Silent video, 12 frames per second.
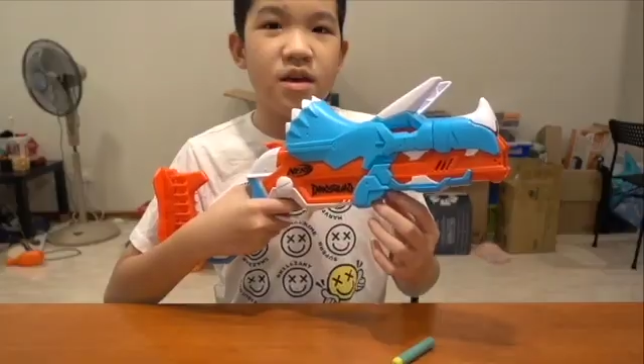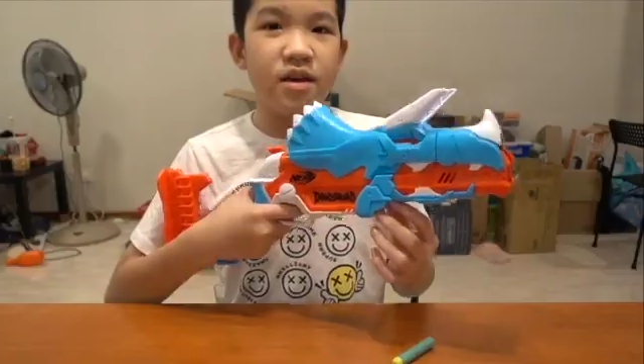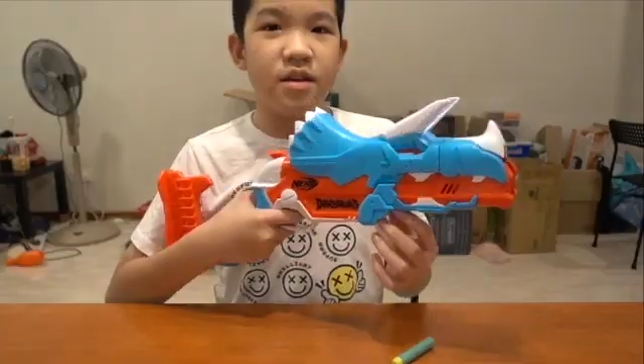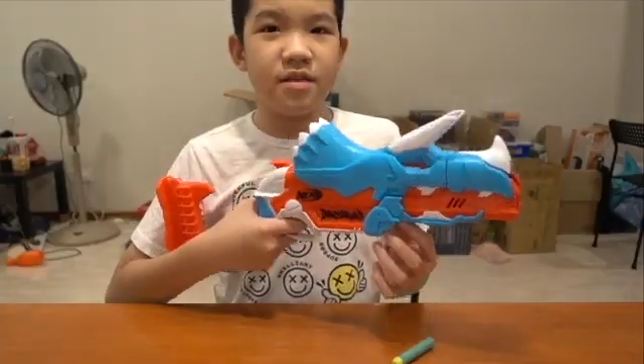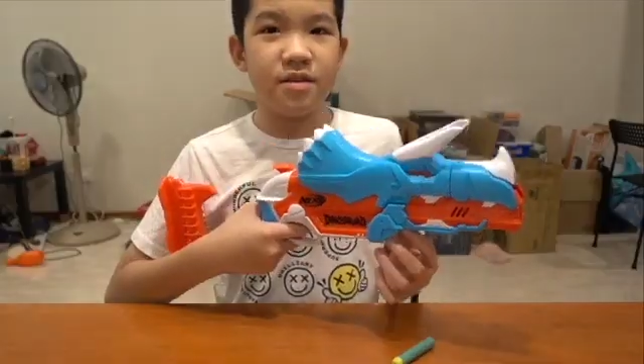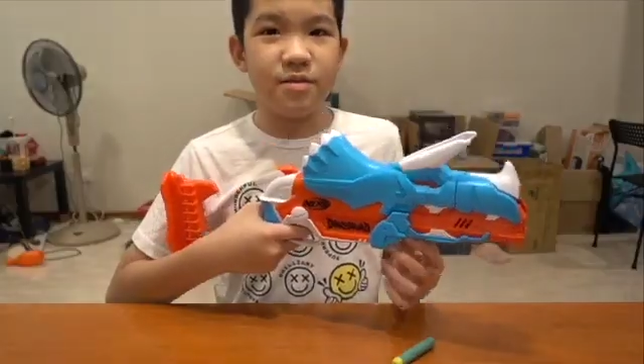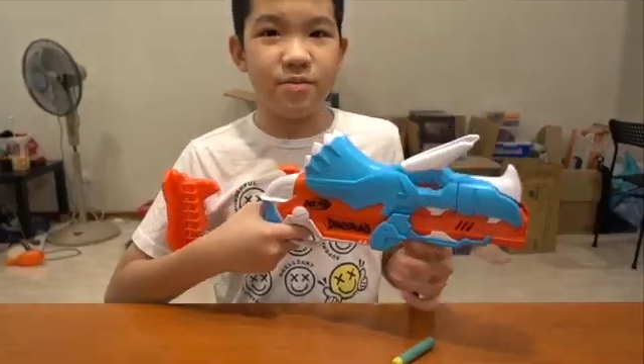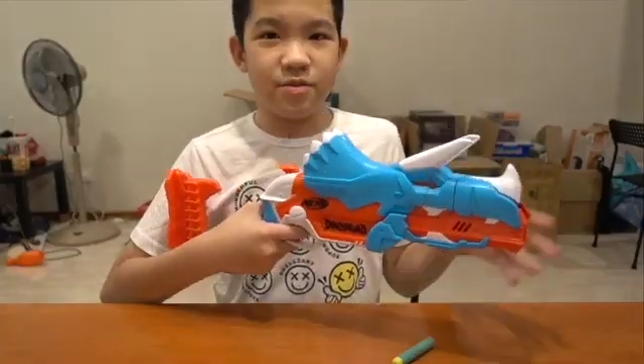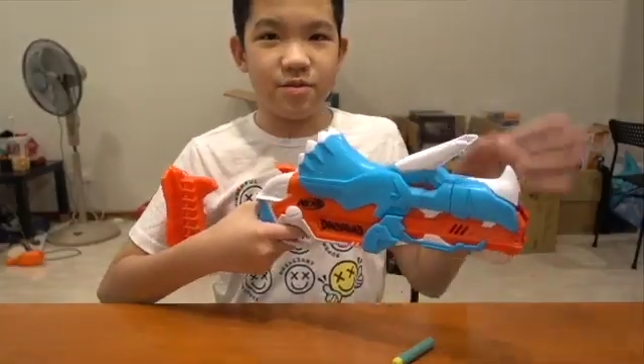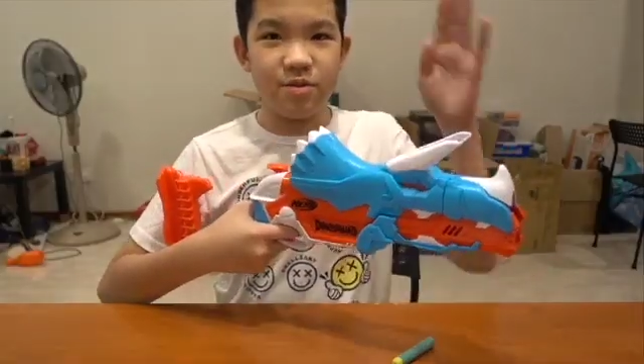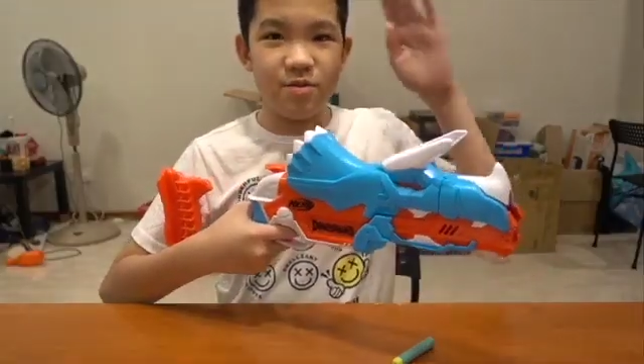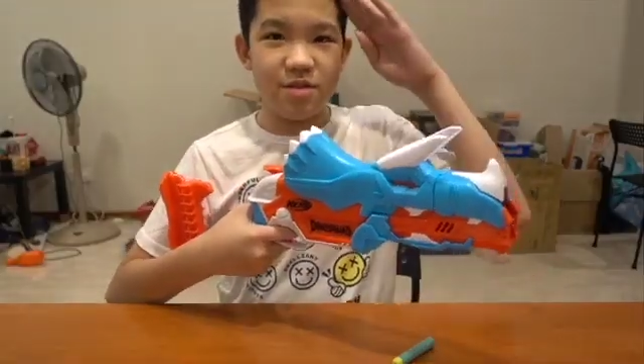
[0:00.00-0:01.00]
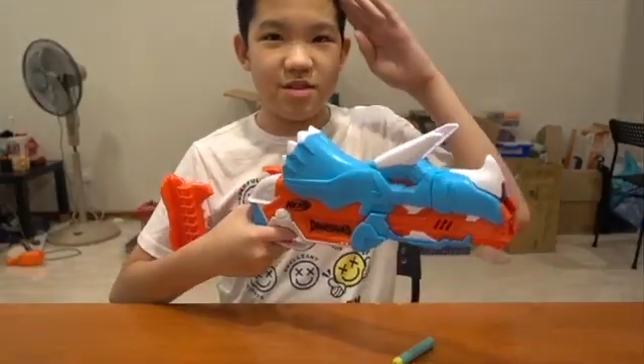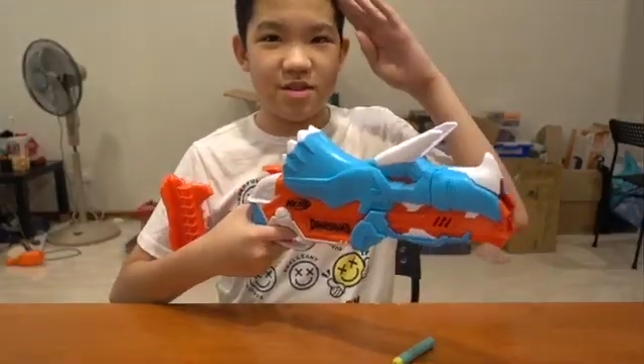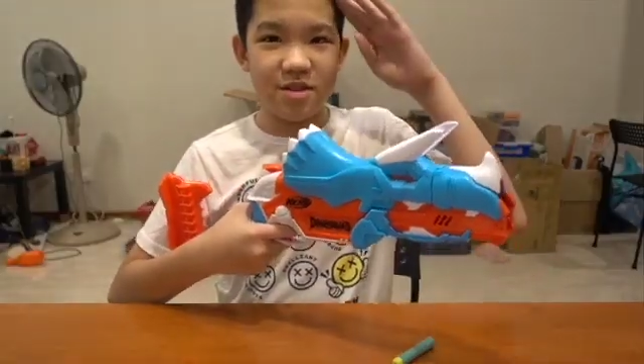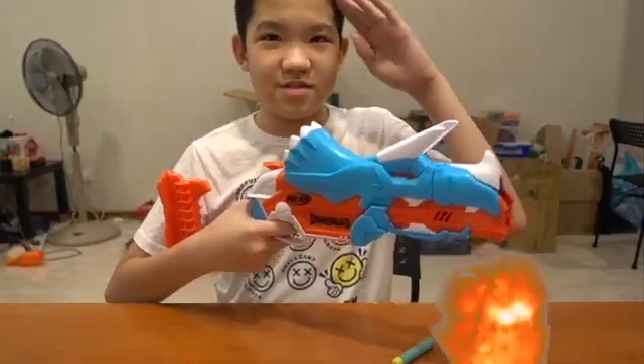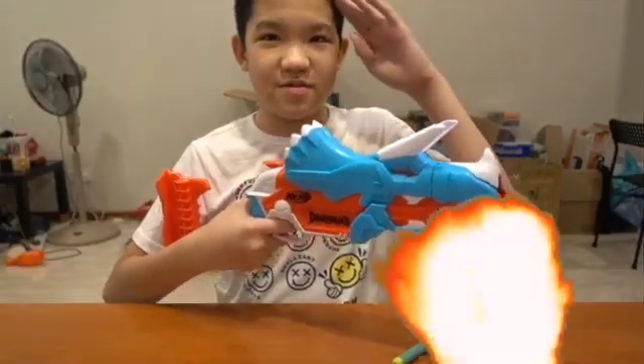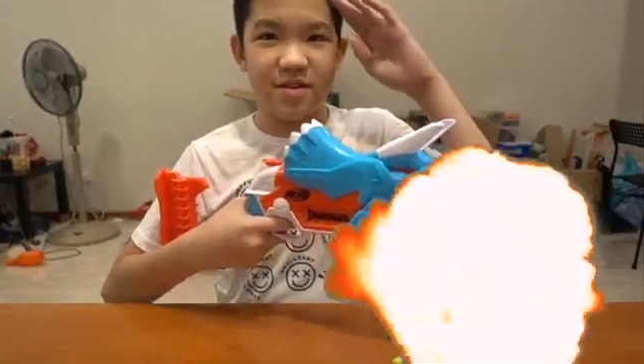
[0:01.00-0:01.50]
And we'll see you in the
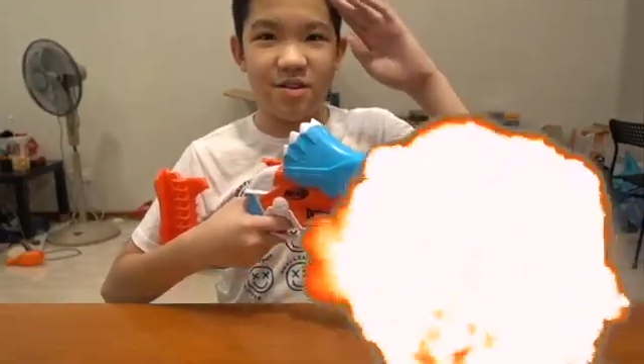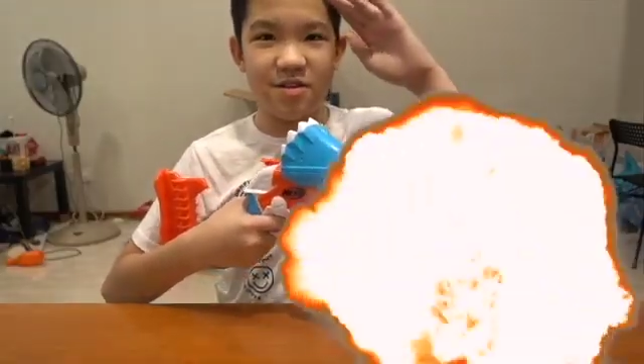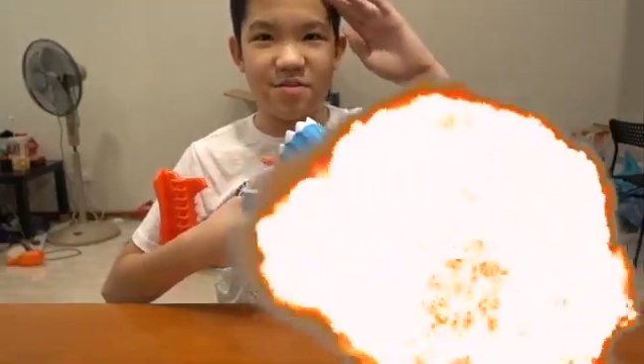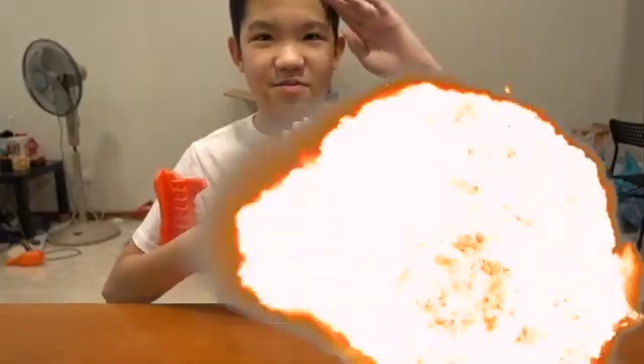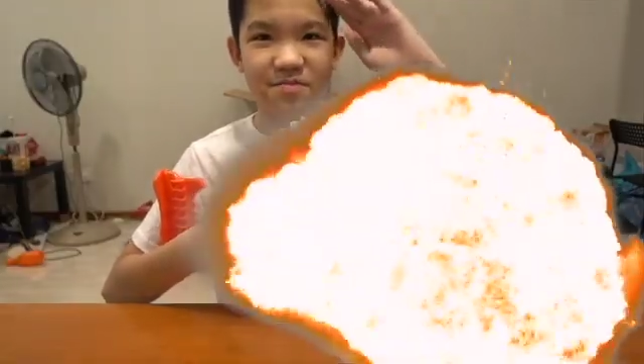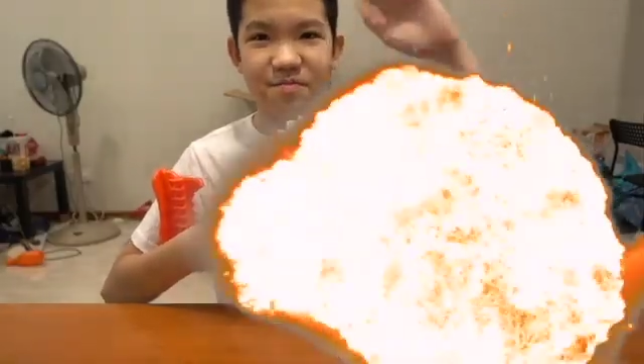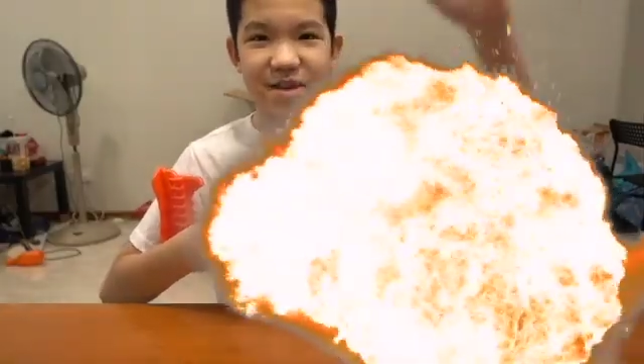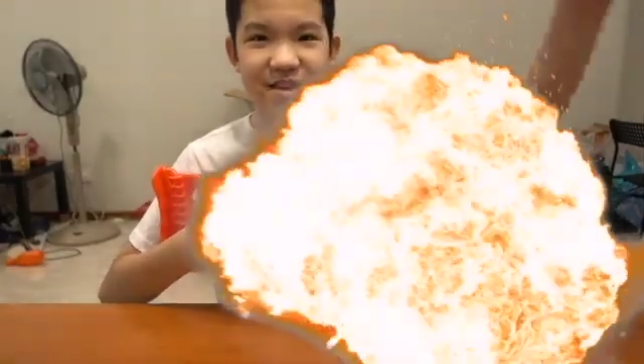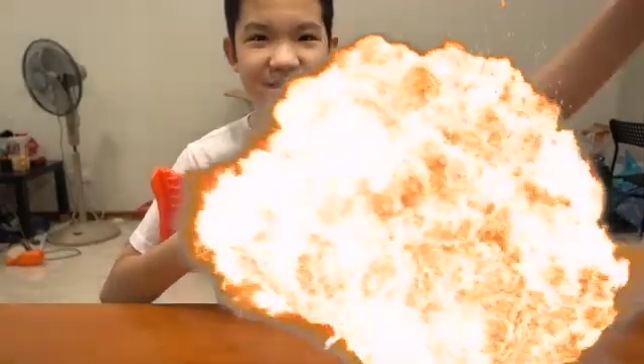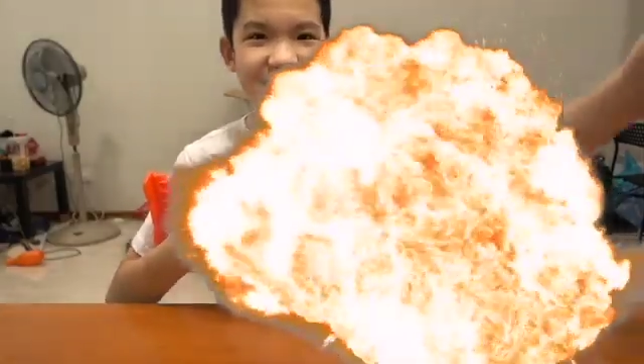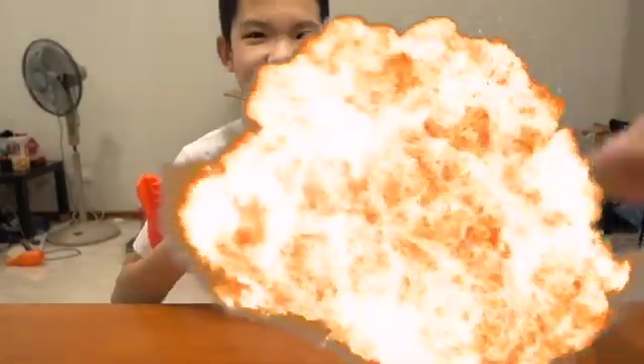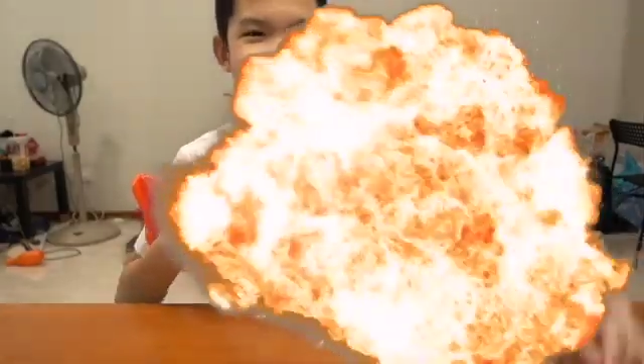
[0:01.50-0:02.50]
next video. Bye.